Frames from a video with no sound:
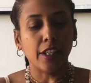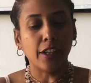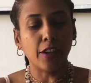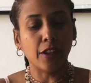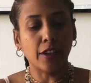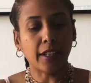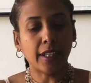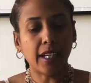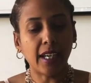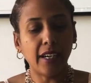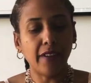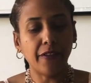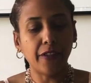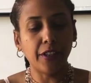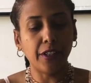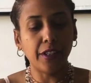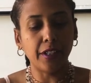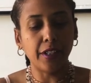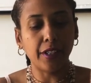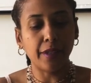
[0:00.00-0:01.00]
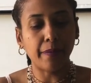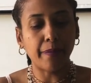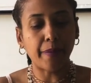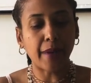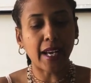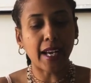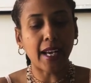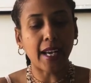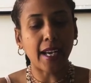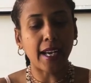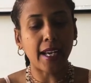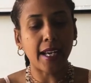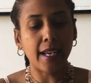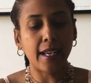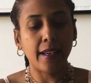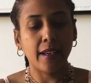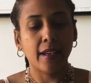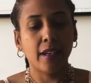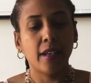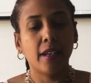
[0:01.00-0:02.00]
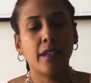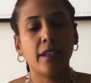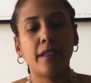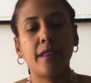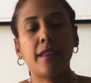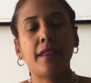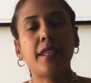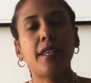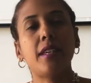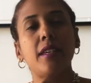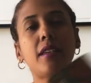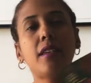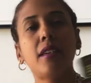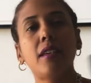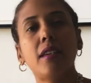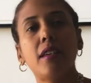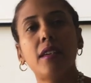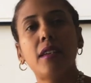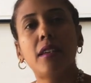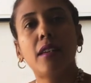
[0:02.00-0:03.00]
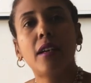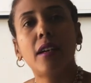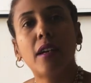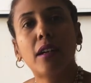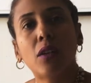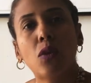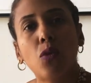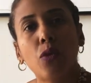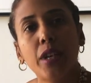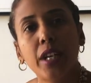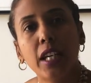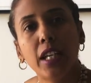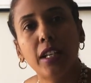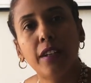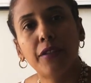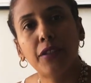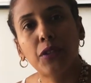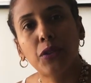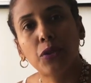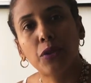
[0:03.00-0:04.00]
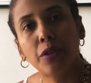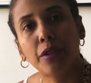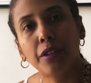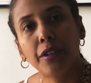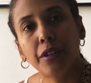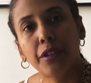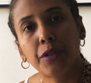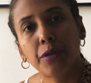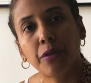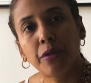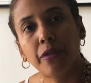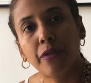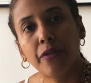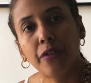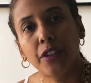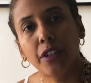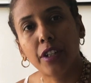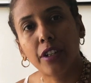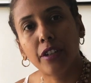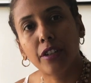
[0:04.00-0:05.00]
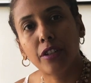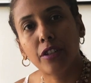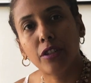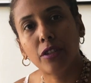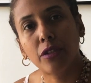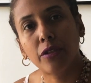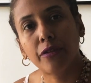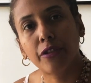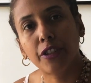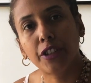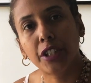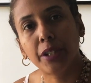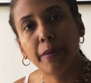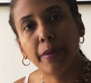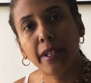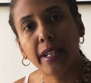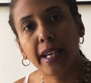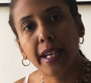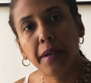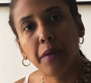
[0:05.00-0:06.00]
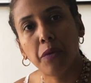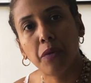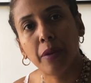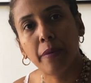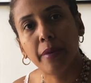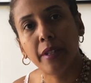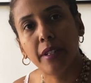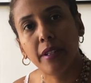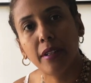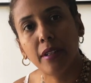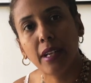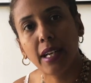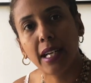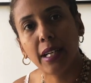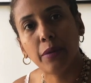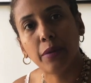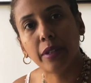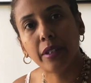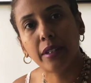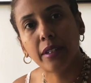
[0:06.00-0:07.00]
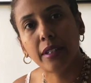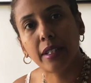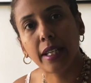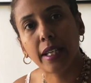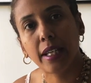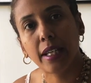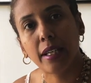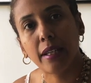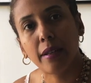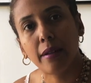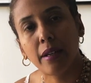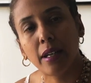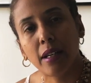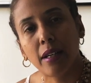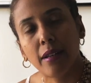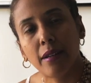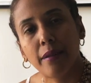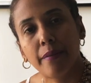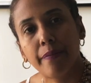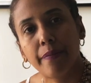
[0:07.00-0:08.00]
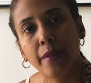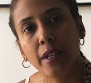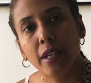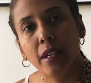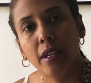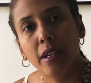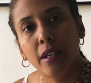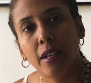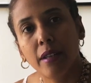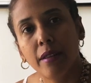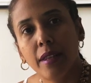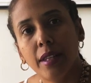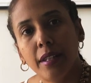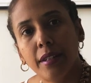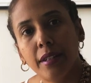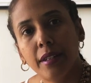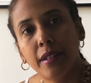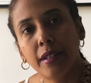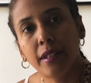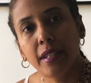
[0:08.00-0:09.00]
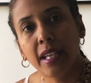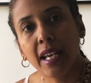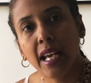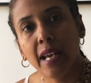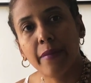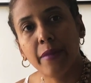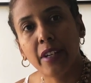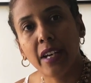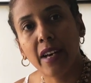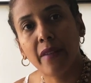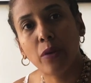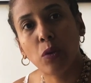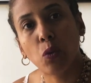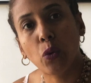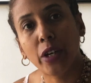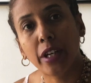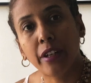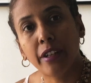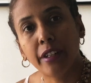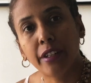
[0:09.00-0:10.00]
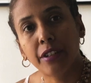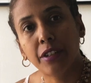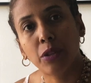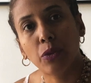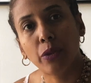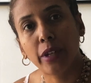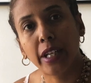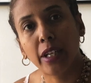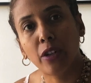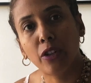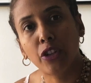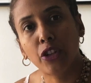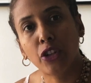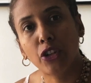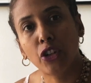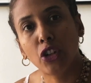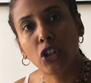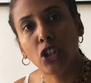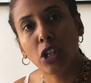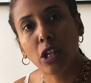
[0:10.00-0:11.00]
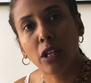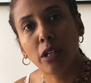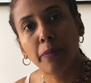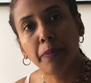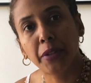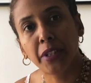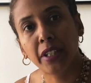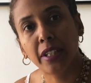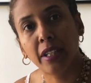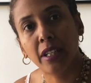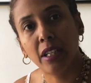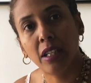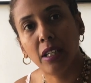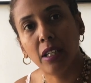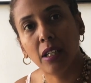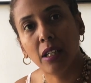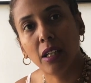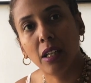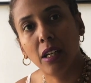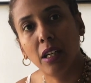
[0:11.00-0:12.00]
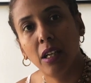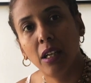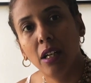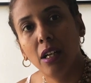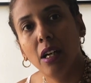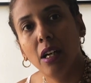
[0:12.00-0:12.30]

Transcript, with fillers: you're covered by the Queen of Swords reverse. So for Gemini women, I would say um, this is a time to have awareness around your sharp tongue.